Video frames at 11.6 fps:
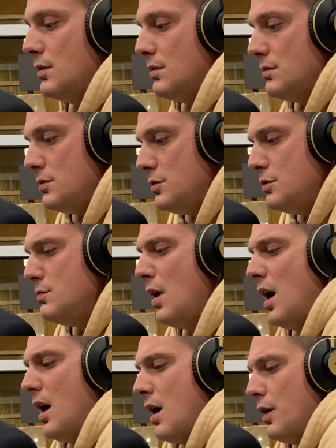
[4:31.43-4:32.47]

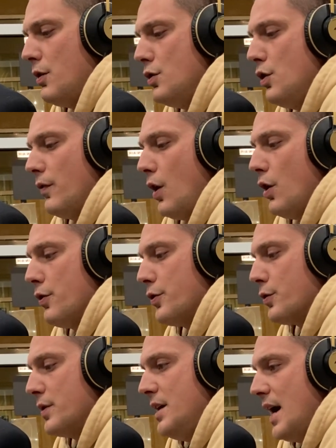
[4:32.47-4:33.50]
I don't know if all
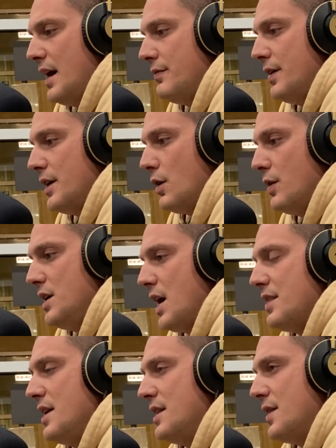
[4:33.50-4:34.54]
3 have a I
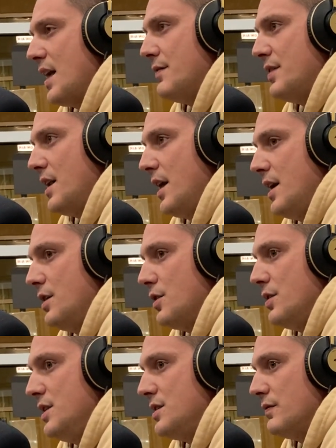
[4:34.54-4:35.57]
think that they have an innate
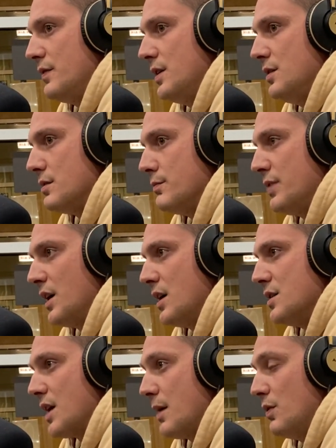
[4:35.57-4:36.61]
cohesiveness
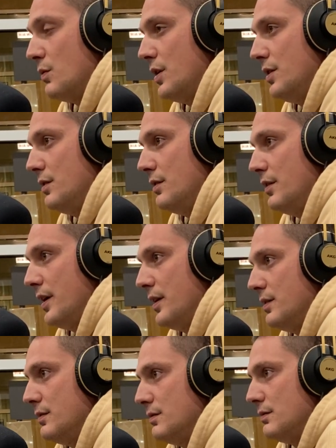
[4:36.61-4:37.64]
because I'm the one
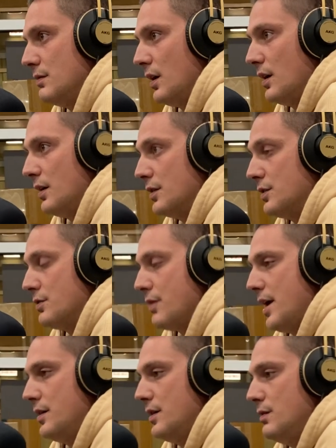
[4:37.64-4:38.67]
that
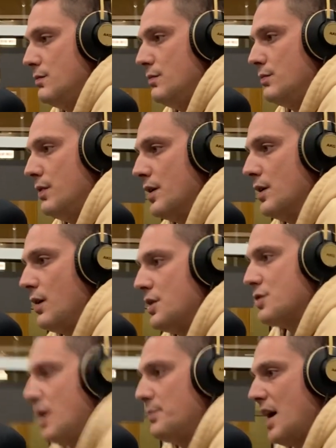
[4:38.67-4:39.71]
created them. But I
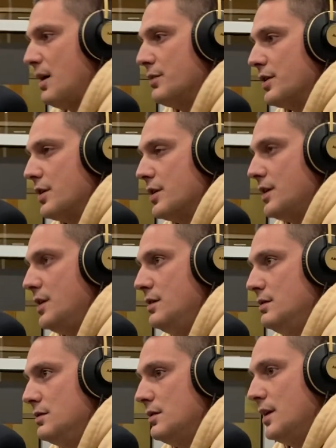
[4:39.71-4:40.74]
dropped
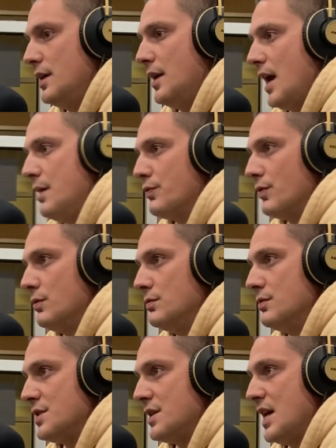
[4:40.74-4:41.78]
Albuquerque in April
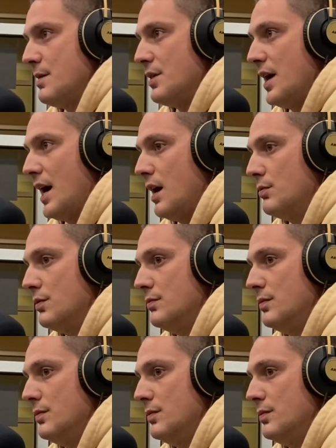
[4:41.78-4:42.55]
is the name of the album.